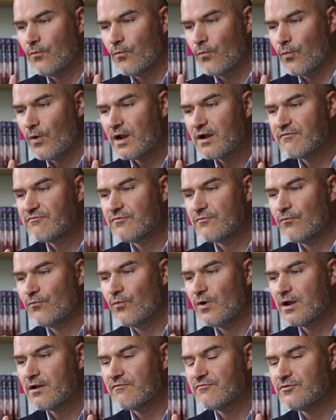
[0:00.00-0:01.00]
one of
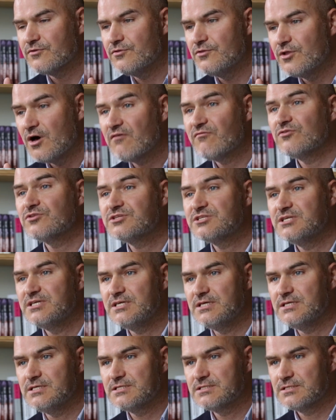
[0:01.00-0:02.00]
the
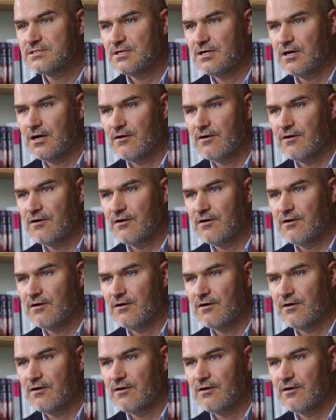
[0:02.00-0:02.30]
novelties